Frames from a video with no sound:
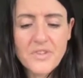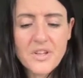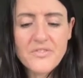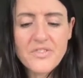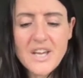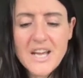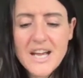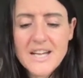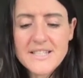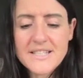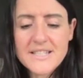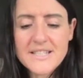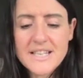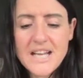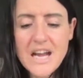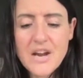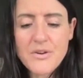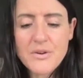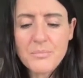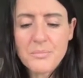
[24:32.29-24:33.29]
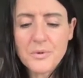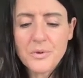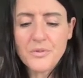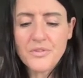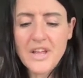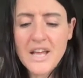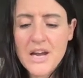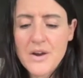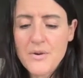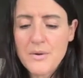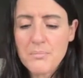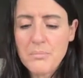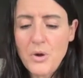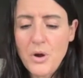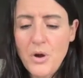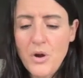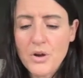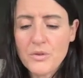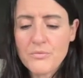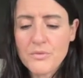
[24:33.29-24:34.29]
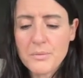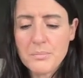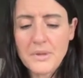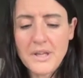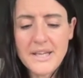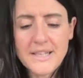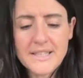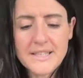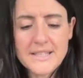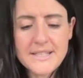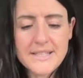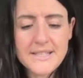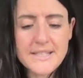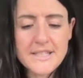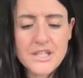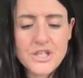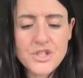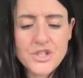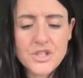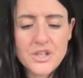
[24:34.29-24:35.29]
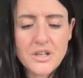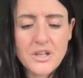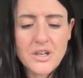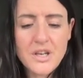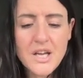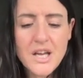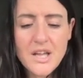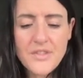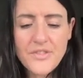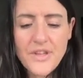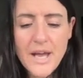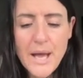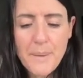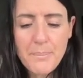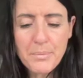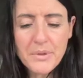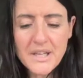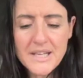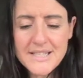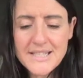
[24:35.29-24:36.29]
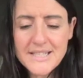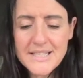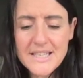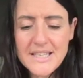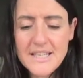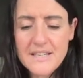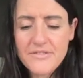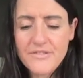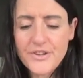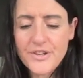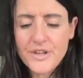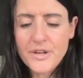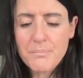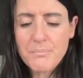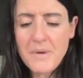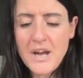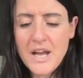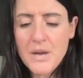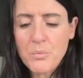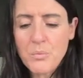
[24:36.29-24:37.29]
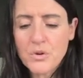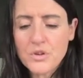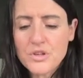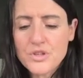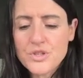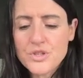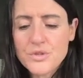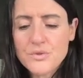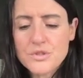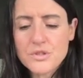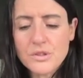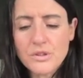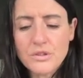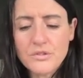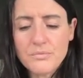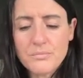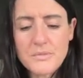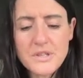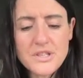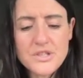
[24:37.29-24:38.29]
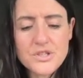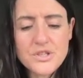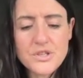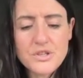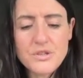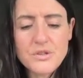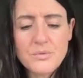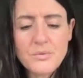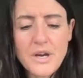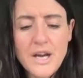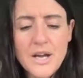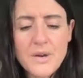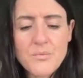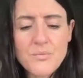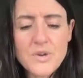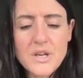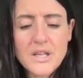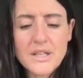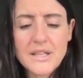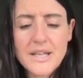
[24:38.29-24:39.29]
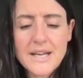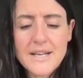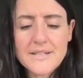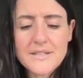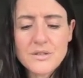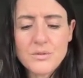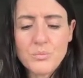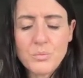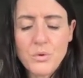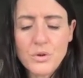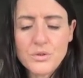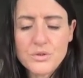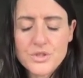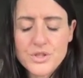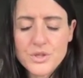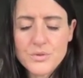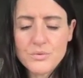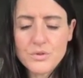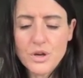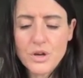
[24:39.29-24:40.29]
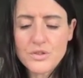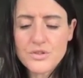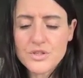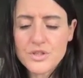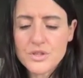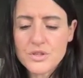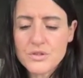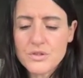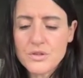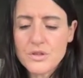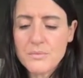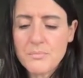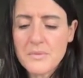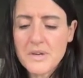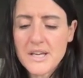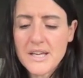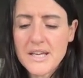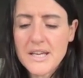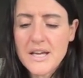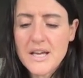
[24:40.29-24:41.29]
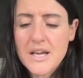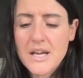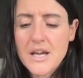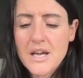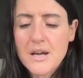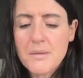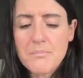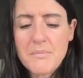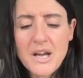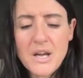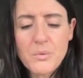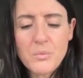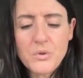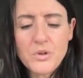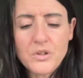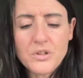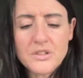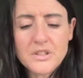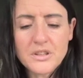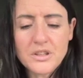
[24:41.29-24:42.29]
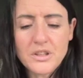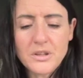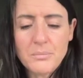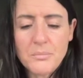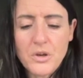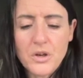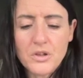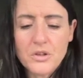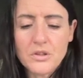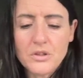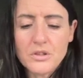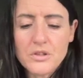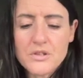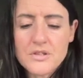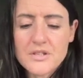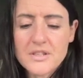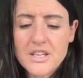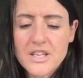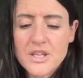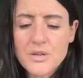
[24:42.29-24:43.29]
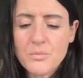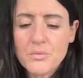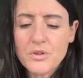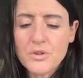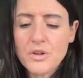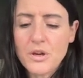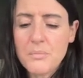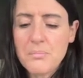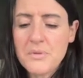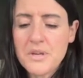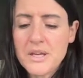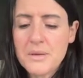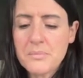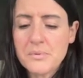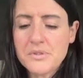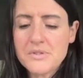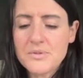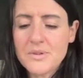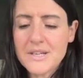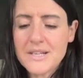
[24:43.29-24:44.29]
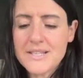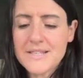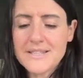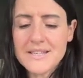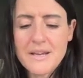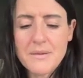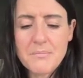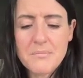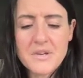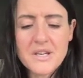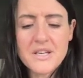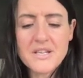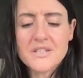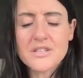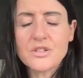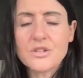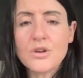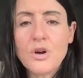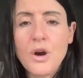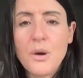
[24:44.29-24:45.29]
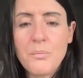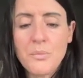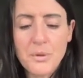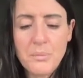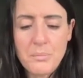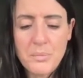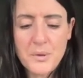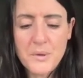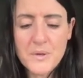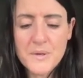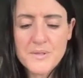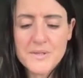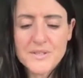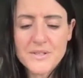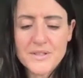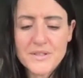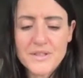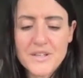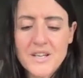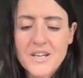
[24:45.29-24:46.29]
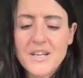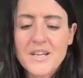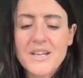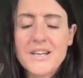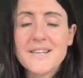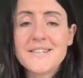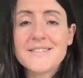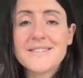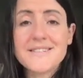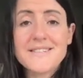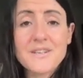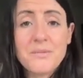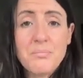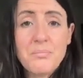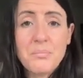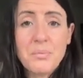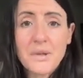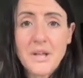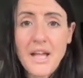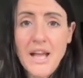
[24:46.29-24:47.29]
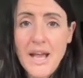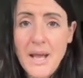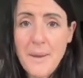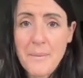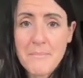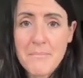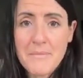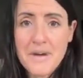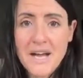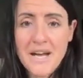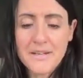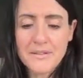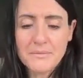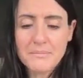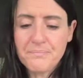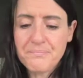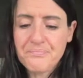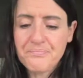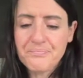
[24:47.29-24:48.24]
"They are desirable, they are important," replied Anastasia. "They are pleasant even, but I wanted you to love me too. I realised that once you got to know me and my world a little more closely, you would not be able to accept me as a normal person, a simpler man.